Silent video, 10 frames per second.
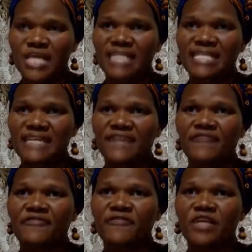which has
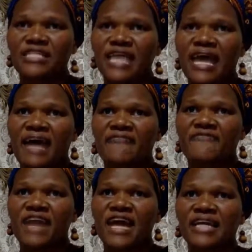given Fort Hare
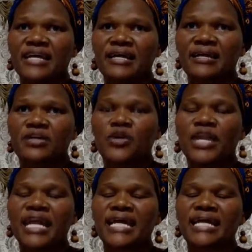a very
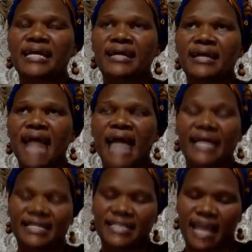unique
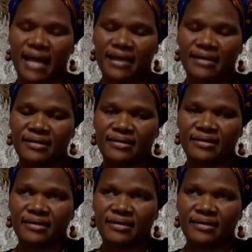character